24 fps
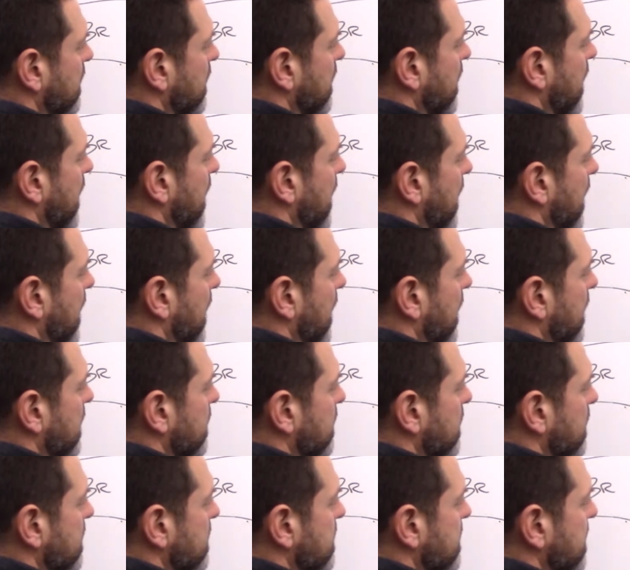
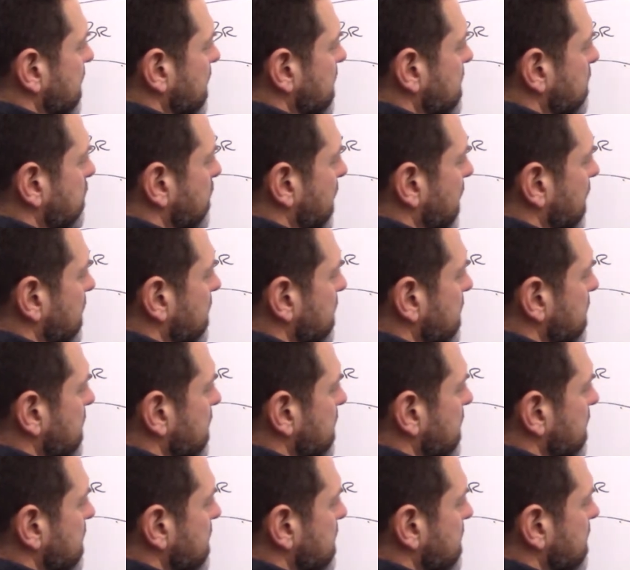and SiteSpect
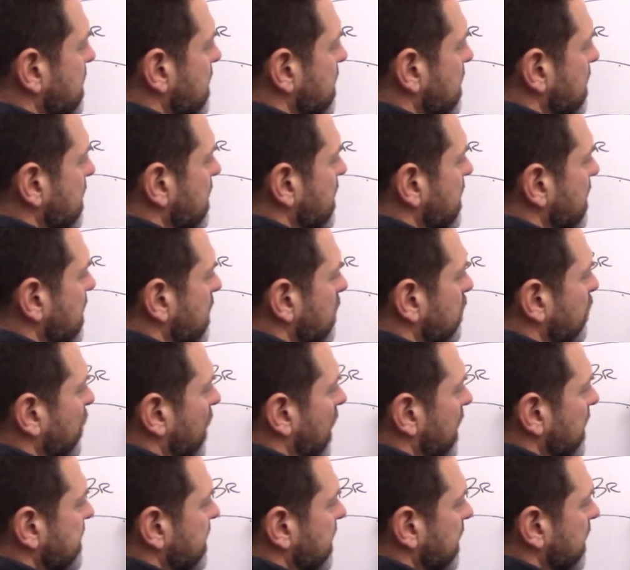is
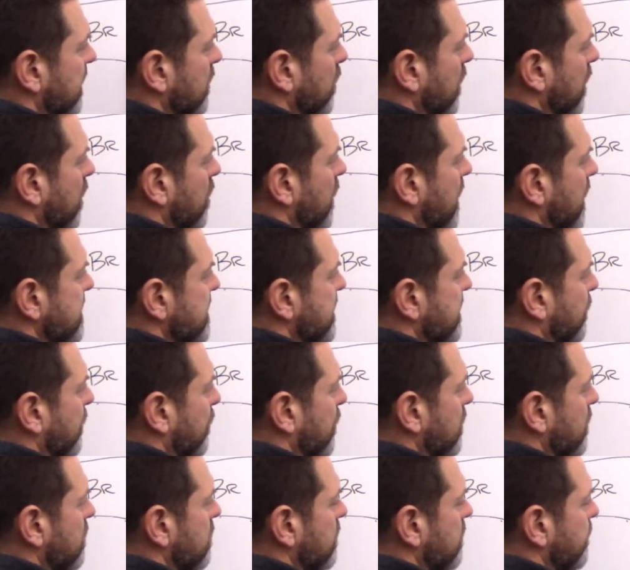proxying the request
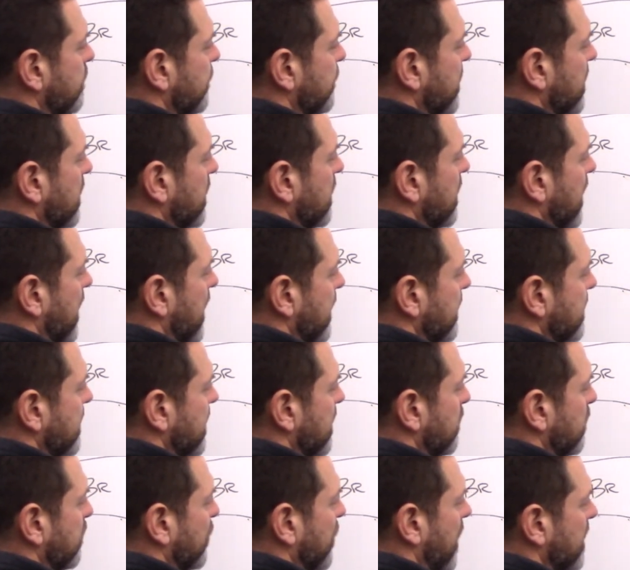through and
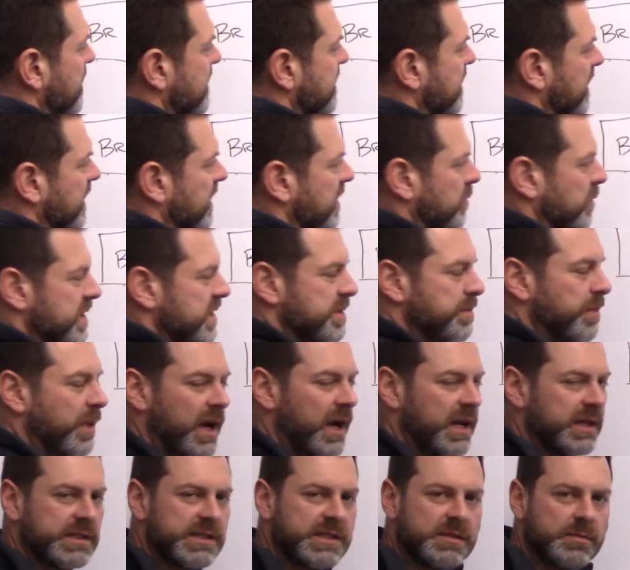then proxying the
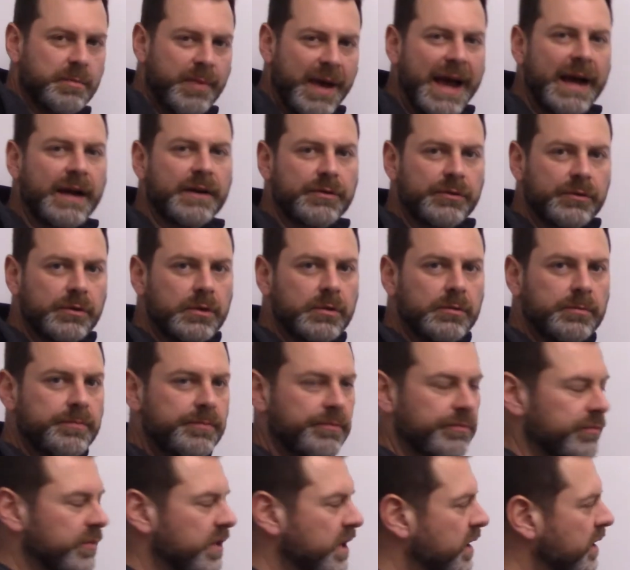response back through.
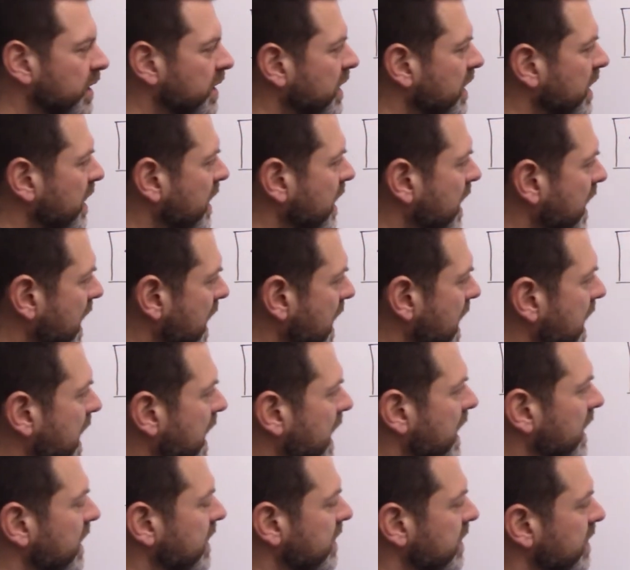
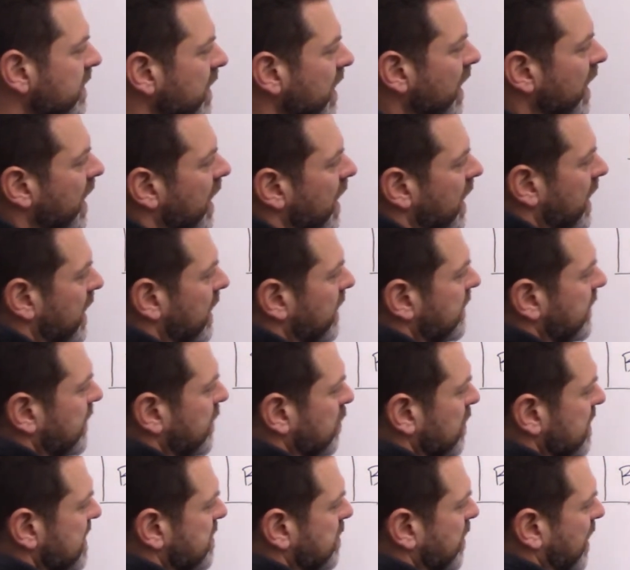And on the
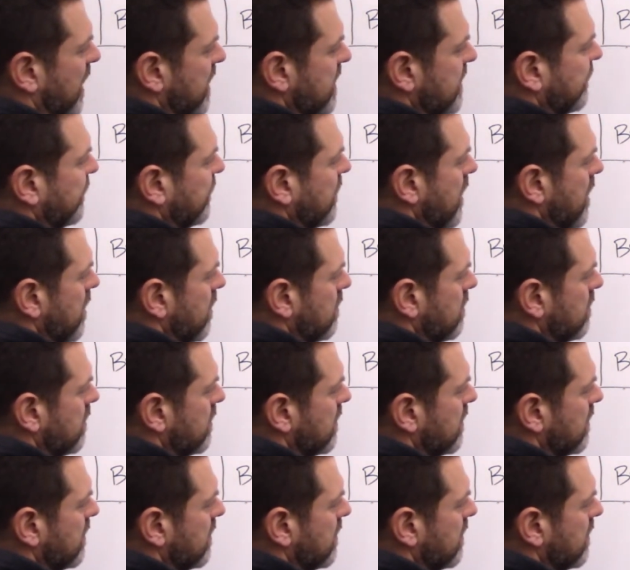response flow,